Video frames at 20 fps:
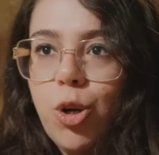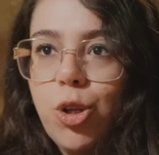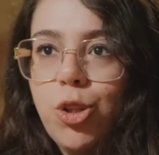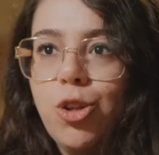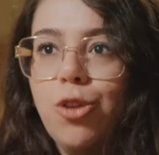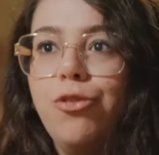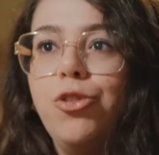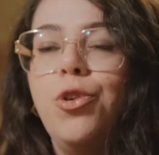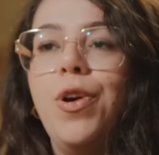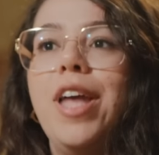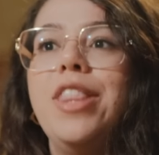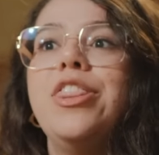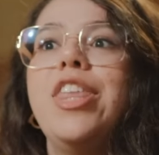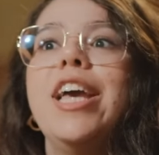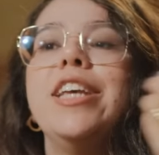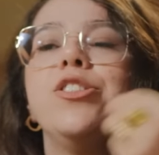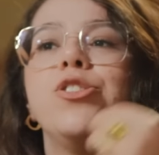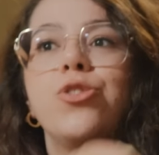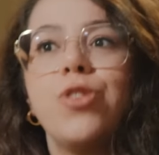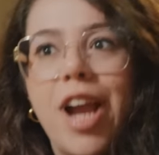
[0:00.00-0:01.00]
point of view and
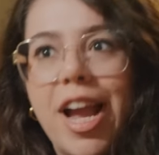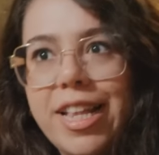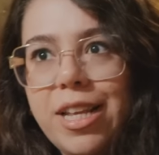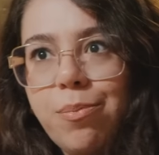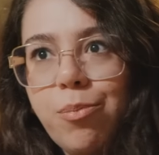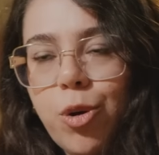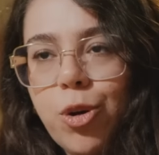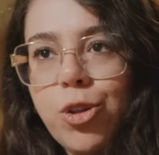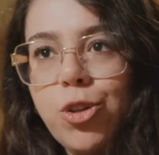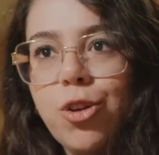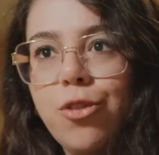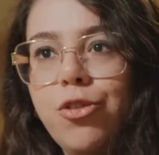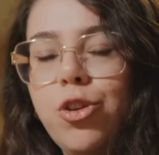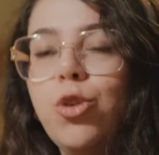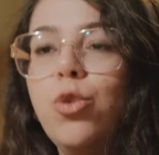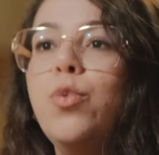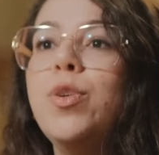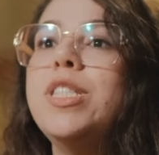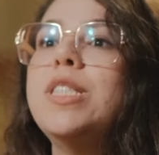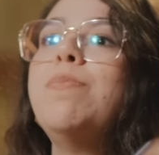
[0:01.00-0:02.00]
the Israeli point of
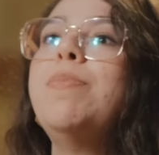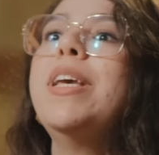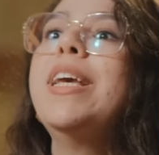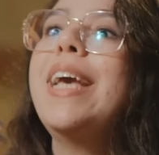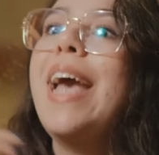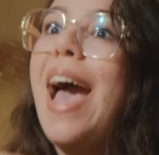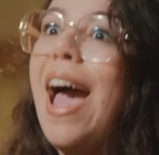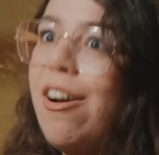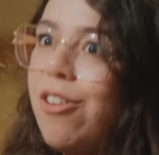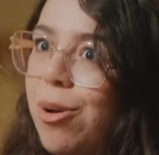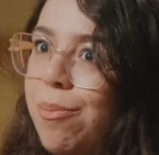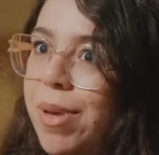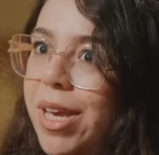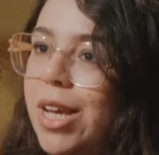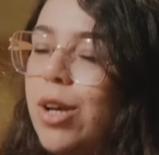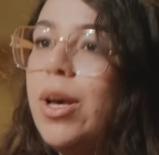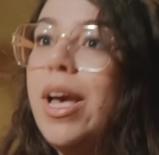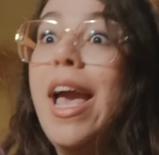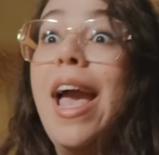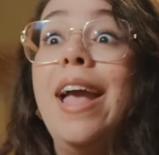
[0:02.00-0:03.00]
view. We speak
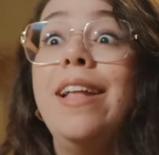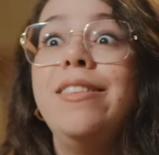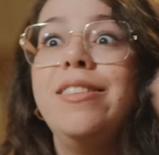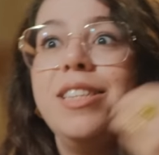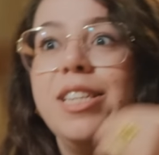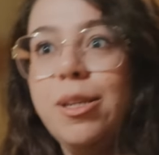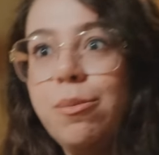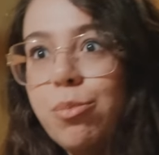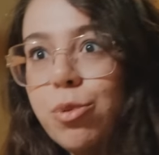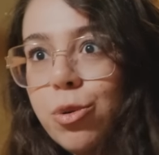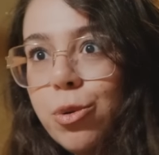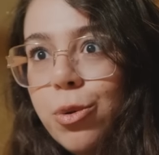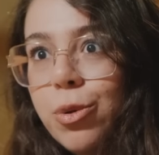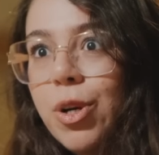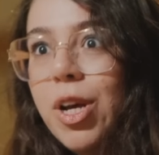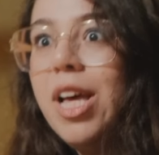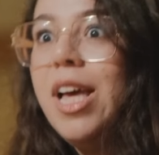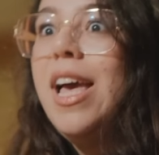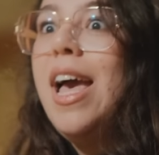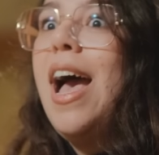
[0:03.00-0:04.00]
Arabic and Hebrew.
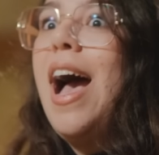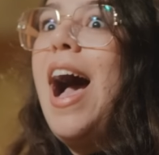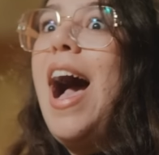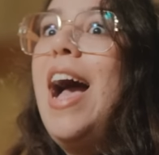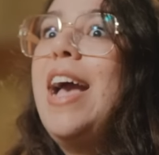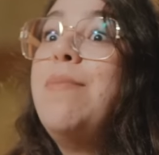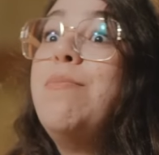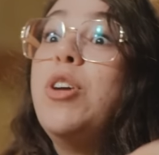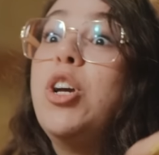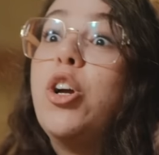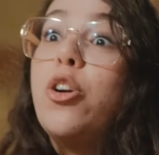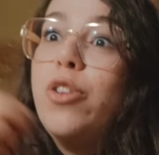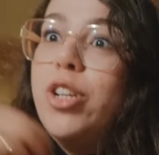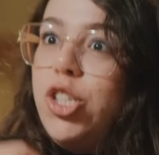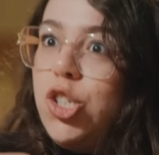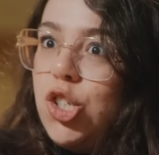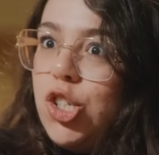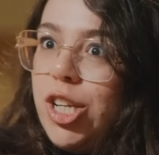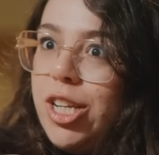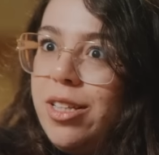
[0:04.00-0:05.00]
I'm
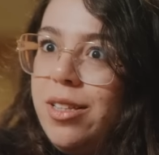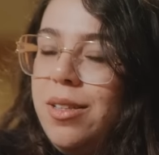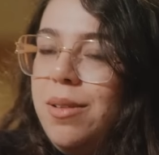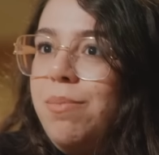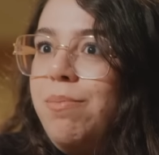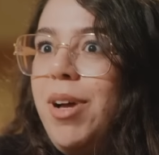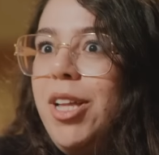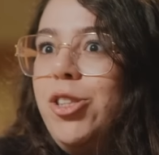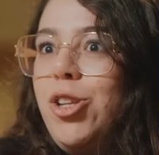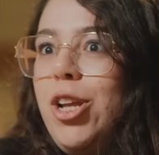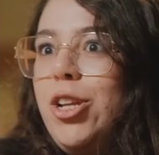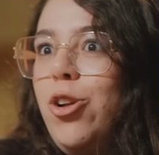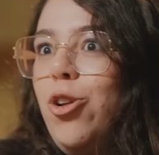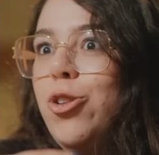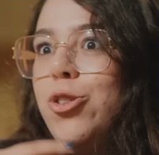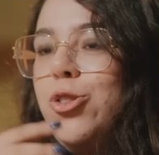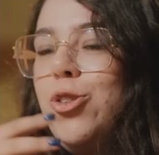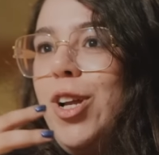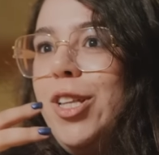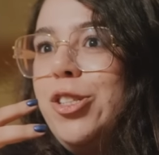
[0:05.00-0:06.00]
Christian, but I
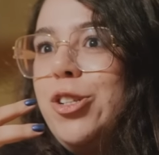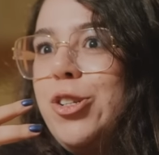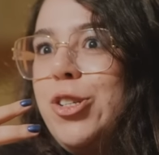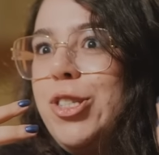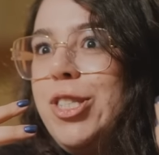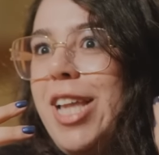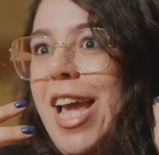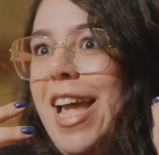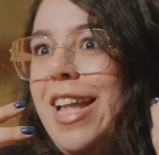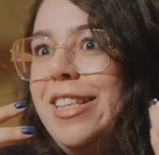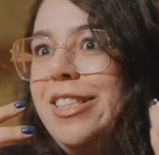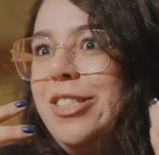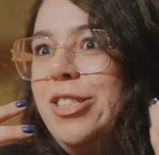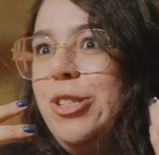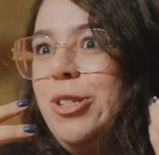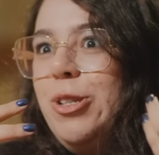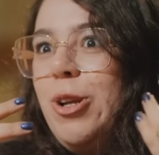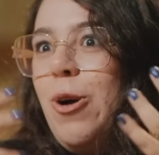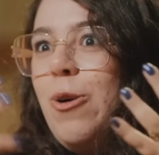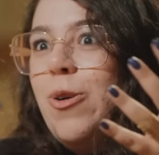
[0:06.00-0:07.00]
also understand,
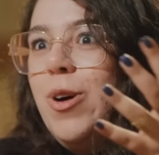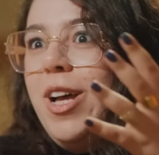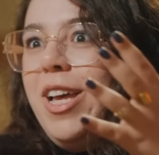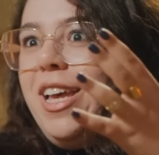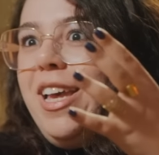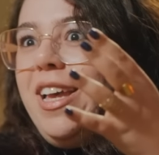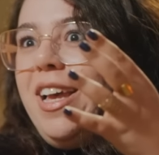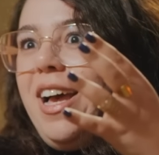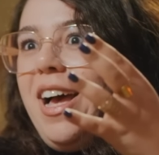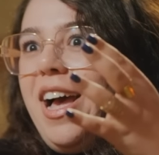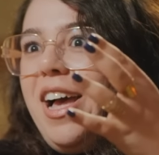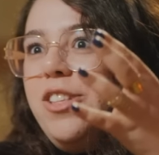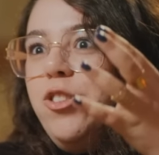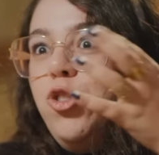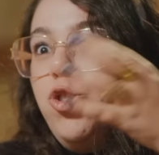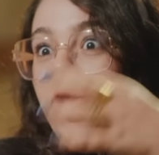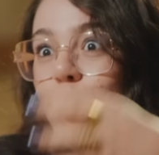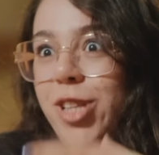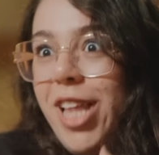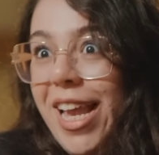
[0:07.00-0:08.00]

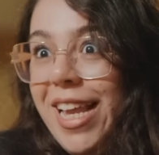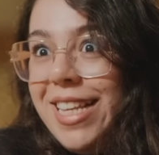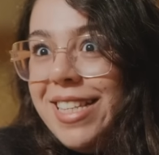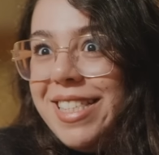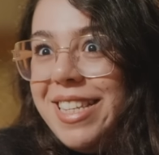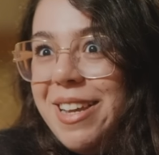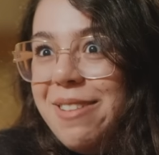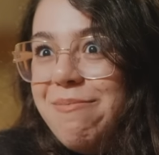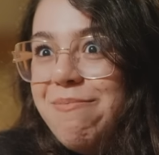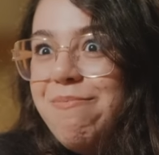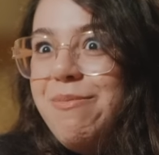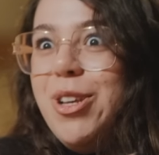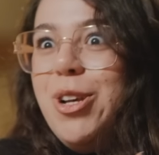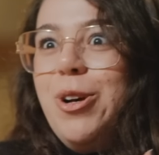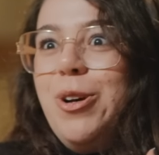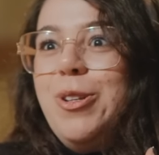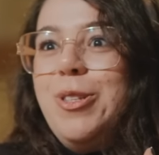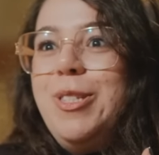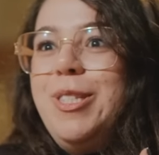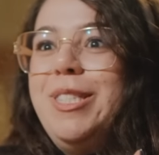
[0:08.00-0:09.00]
Judaism
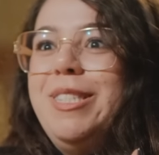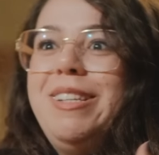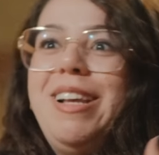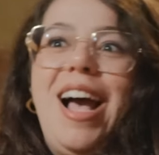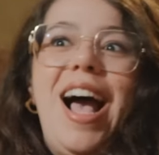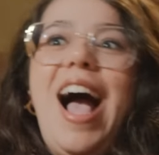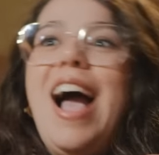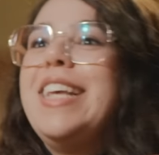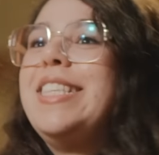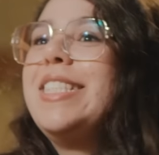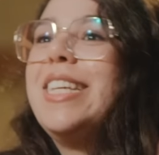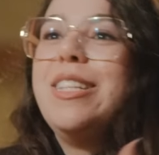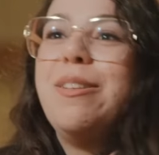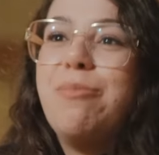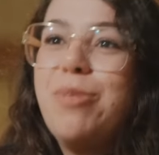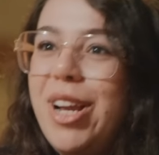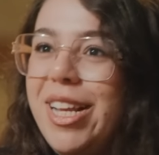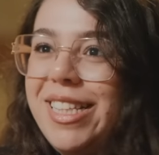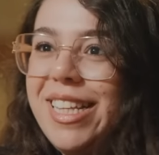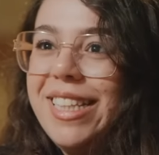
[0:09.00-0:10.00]
because I
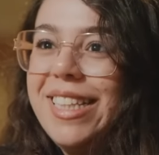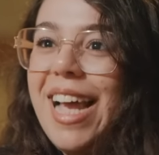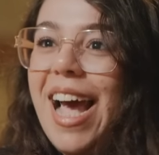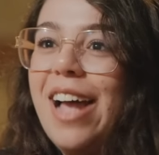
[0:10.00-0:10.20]
celebrated